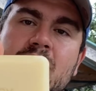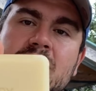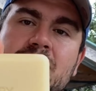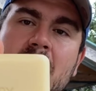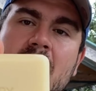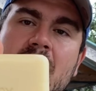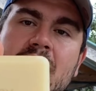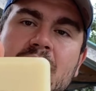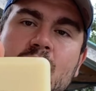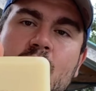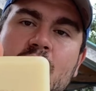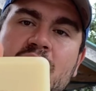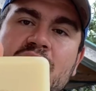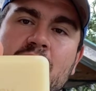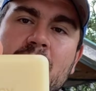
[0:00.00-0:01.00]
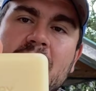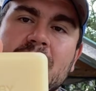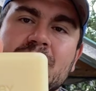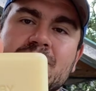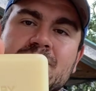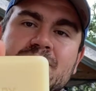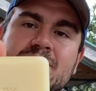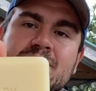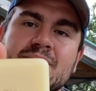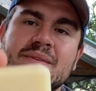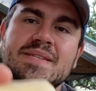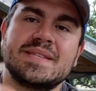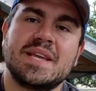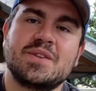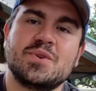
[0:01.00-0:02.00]
Pine worked for me.
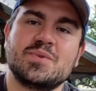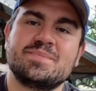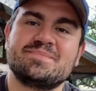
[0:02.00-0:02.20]
Stay tuned.